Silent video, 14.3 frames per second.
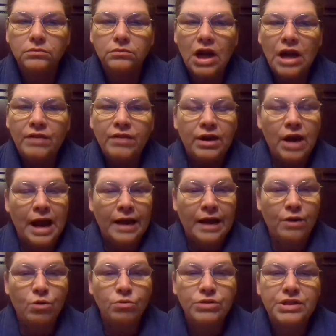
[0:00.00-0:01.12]
and I
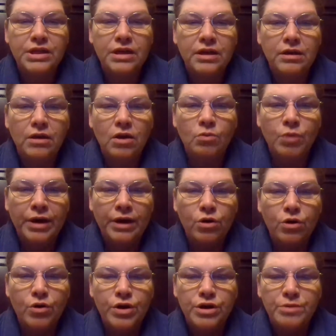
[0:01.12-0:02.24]
don't see, when I
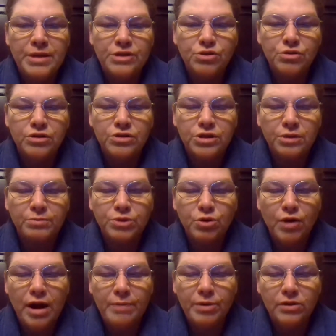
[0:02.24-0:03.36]
go into my
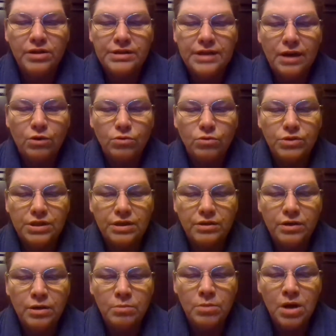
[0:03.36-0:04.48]
subscriber list, I don't see
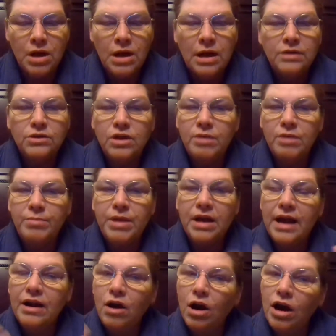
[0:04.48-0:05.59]
them. It's going to be
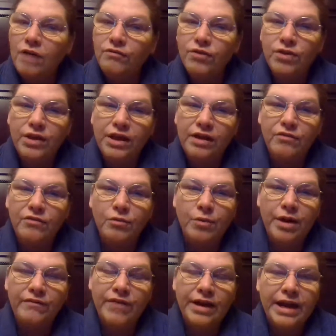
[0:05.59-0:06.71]
kind of hard for the giveaway
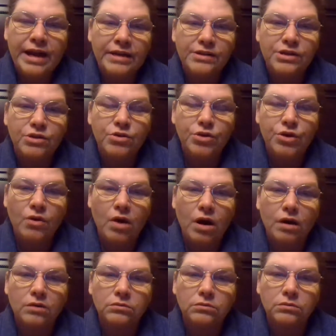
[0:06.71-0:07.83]
if I can't see who you
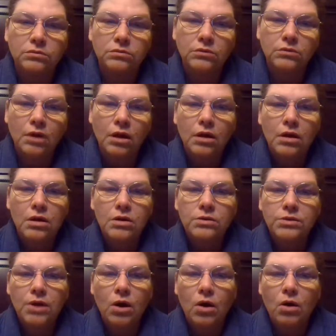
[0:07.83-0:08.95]
are.
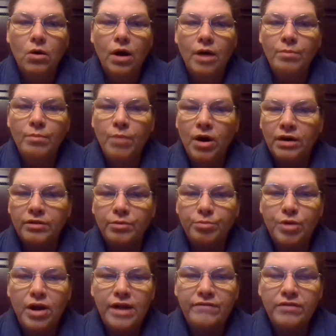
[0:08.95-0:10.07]
So unmark the
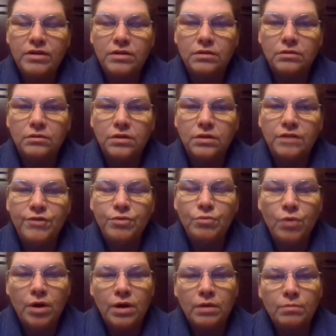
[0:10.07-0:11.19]
private if you
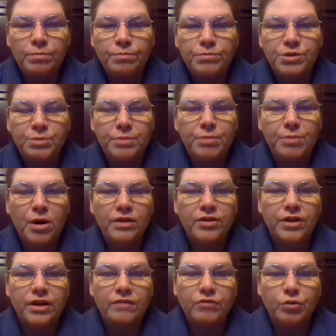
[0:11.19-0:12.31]
want to be part of the
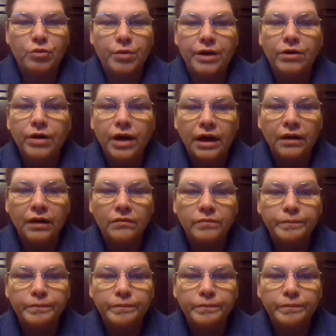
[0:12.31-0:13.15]
giveaway, okay?